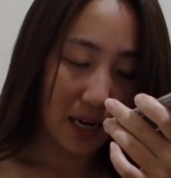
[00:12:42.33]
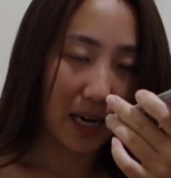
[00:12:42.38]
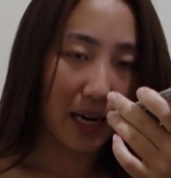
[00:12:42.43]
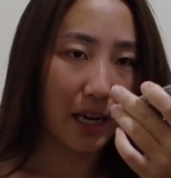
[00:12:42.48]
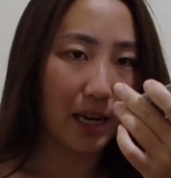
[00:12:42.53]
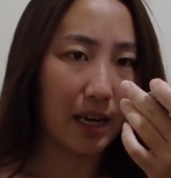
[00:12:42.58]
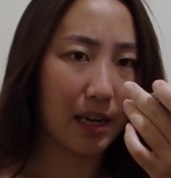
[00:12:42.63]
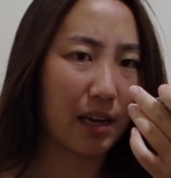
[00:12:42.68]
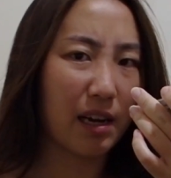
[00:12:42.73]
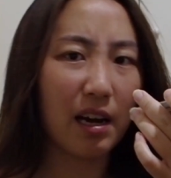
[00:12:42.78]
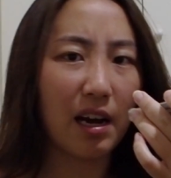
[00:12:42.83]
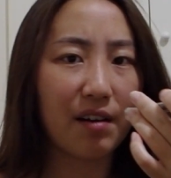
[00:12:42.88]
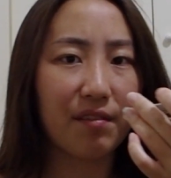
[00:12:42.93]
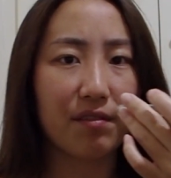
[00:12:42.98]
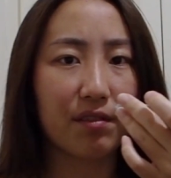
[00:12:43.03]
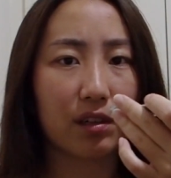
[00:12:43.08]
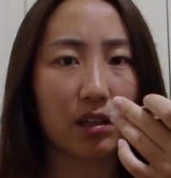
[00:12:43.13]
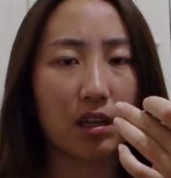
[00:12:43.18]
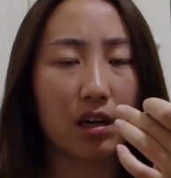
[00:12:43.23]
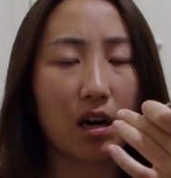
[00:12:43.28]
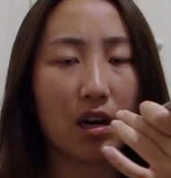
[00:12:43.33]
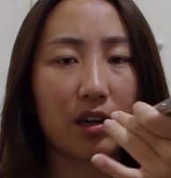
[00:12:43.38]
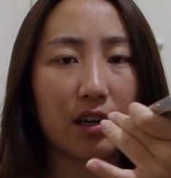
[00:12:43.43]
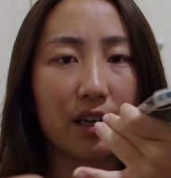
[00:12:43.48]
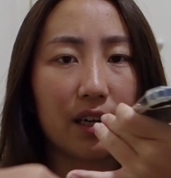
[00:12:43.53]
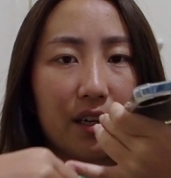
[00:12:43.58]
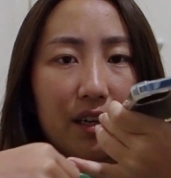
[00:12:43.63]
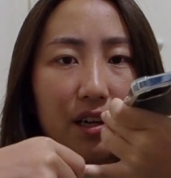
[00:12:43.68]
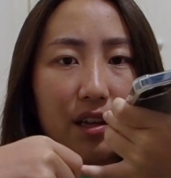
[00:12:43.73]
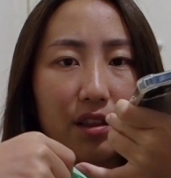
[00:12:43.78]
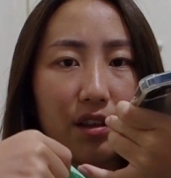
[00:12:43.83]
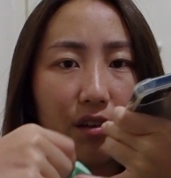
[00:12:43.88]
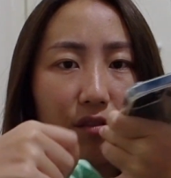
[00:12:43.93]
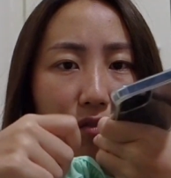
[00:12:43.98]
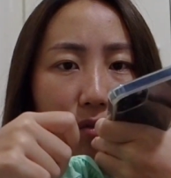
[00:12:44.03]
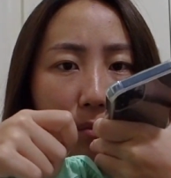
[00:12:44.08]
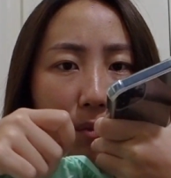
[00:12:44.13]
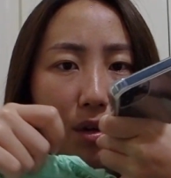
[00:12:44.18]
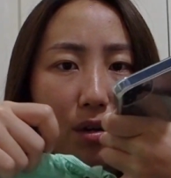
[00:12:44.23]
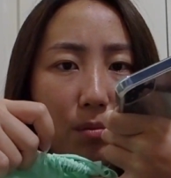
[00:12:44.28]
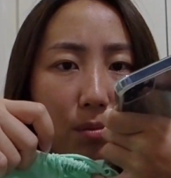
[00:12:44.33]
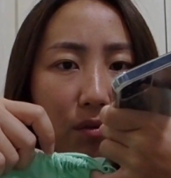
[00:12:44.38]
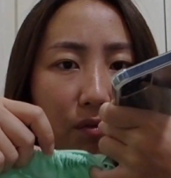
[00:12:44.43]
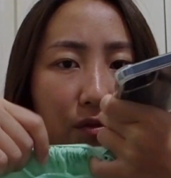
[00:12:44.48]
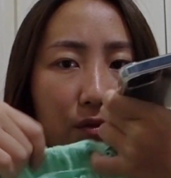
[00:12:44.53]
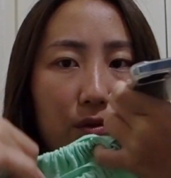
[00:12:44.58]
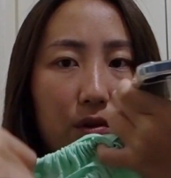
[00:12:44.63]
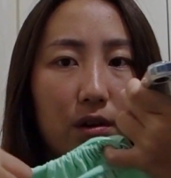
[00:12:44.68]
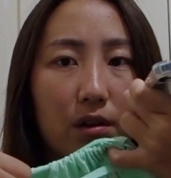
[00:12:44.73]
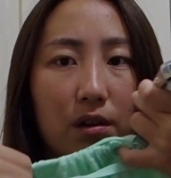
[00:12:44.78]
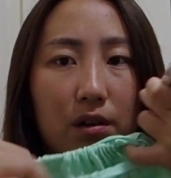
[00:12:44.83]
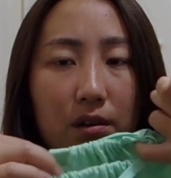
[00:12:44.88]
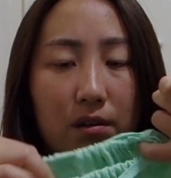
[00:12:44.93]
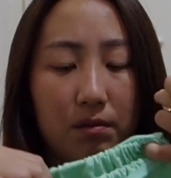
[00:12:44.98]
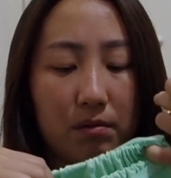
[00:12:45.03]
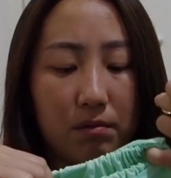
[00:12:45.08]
I haven't gotten anything from there before.